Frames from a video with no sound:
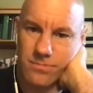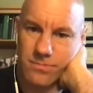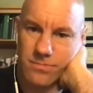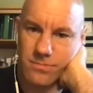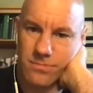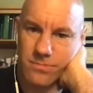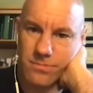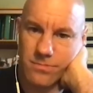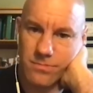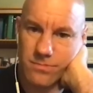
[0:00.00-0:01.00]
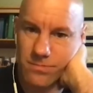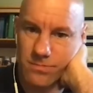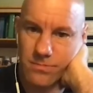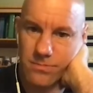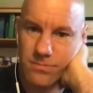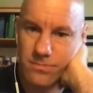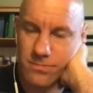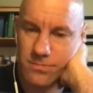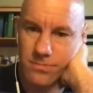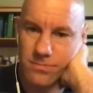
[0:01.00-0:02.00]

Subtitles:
[no speech]